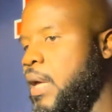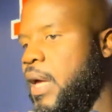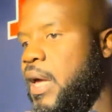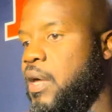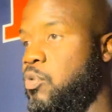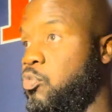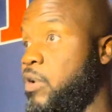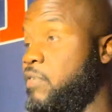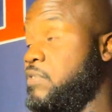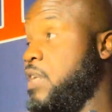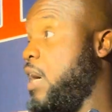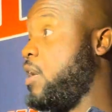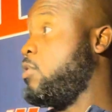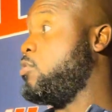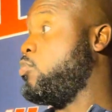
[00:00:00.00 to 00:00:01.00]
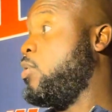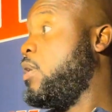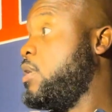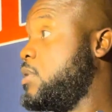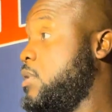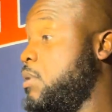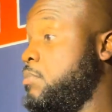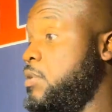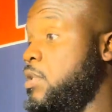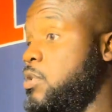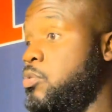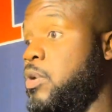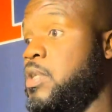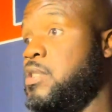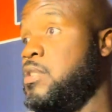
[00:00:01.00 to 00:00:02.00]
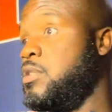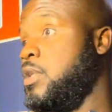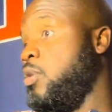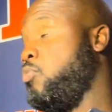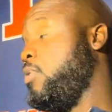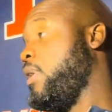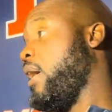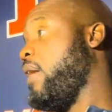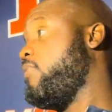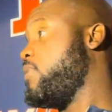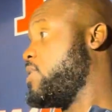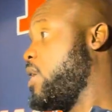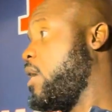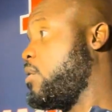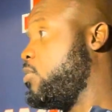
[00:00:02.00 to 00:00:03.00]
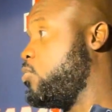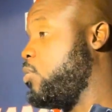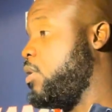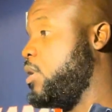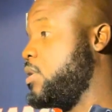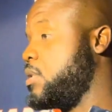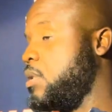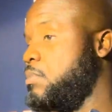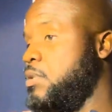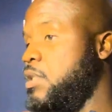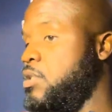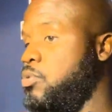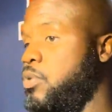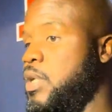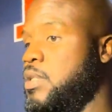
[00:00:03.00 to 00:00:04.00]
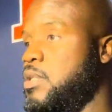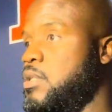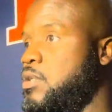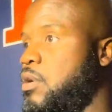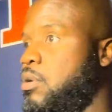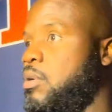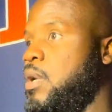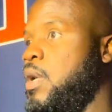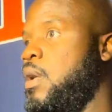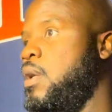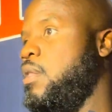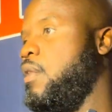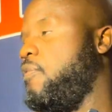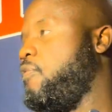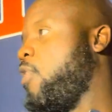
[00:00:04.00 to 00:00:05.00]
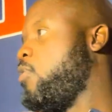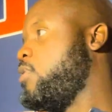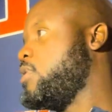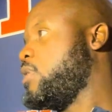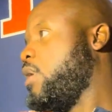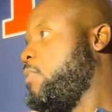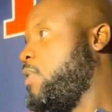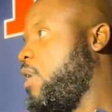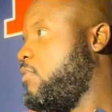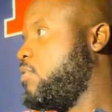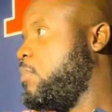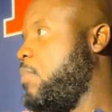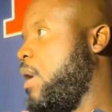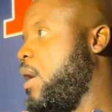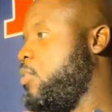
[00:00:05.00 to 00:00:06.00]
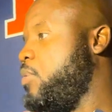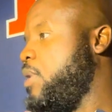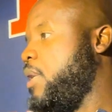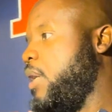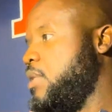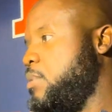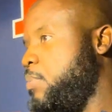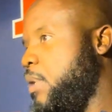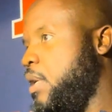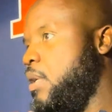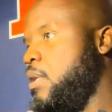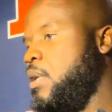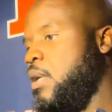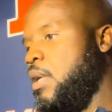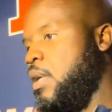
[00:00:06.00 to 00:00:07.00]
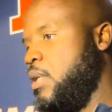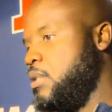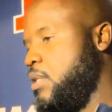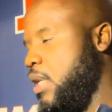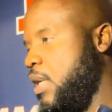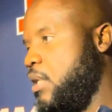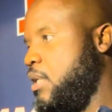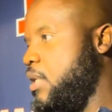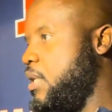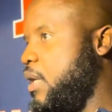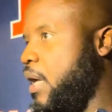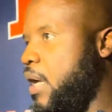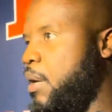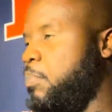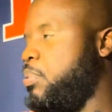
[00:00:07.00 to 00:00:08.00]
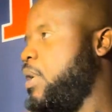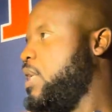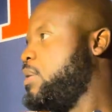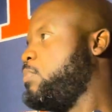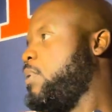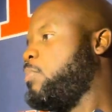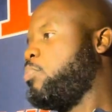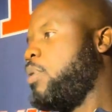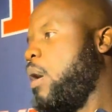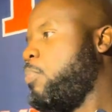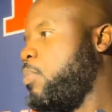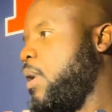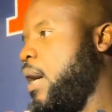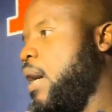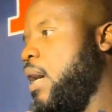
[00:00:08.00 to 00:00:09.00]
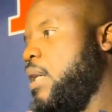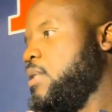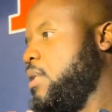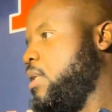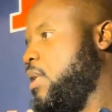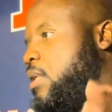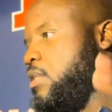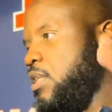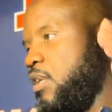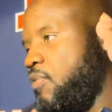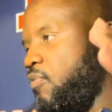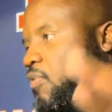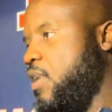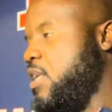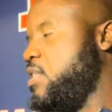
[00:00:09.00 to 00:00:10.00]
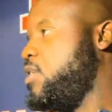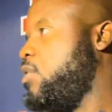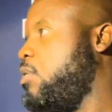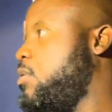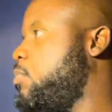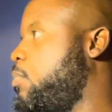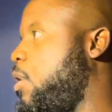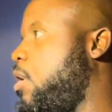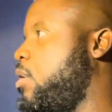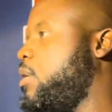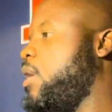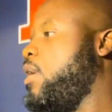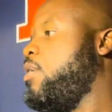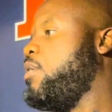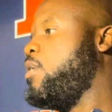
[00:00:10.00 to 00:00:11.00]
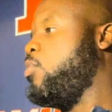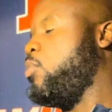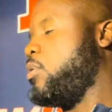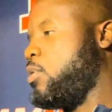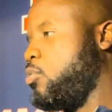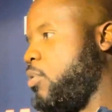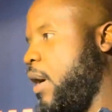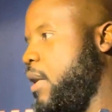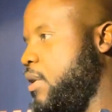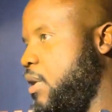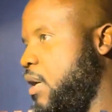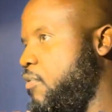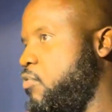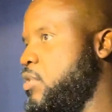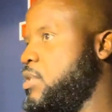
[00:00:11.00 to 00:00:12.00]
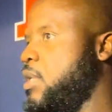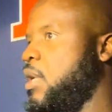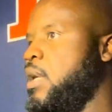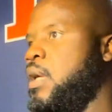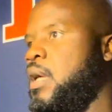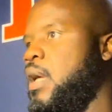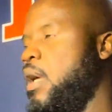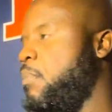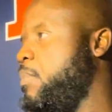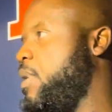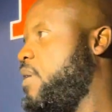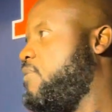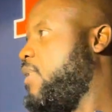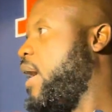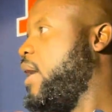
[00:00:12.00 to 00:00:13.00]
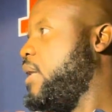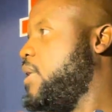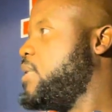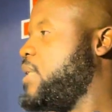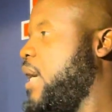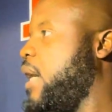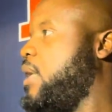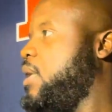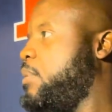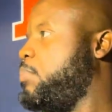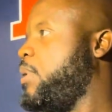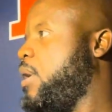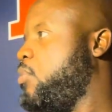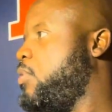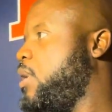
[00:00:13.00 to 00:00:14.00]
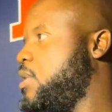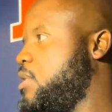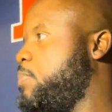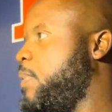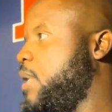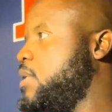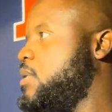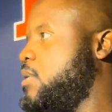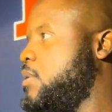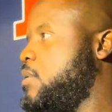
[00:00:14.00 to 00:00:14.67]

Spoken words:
And we've tackled well in some situations, and we haven't tackled well in some situations. So the focus coming off the bye week has been technique, hand placement, proper eyes, and then just finishing on the ball carrier with the right leverage and being violent and tackling, playing well in space.